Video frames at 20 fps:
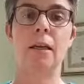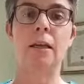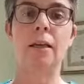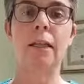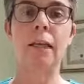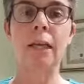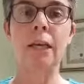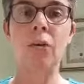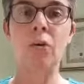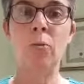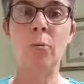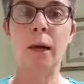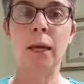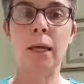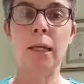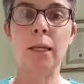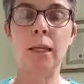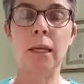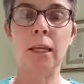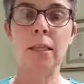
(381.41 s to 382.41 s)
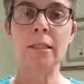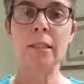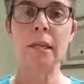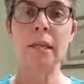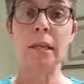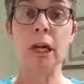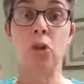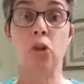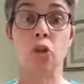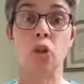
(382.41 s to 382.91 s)
the ego mind kicks
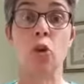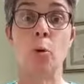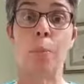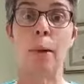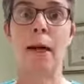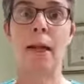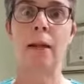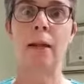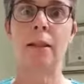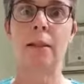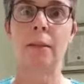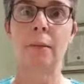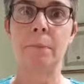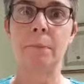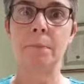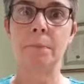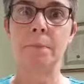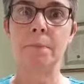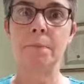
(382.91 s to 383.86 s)
in and you go back at them.